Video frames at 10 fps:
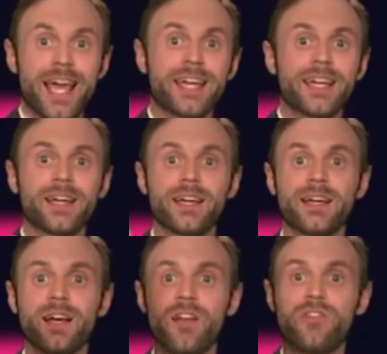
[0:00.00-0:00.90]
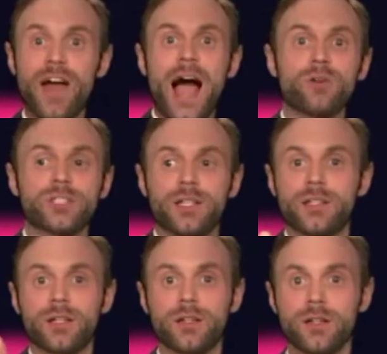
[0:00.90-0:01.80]
take
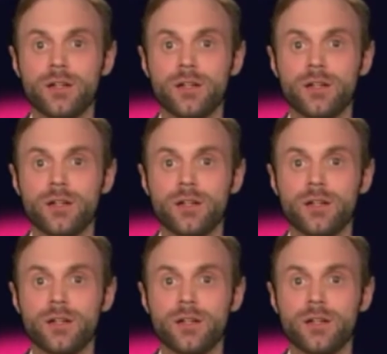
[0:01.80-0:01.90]
$1,000.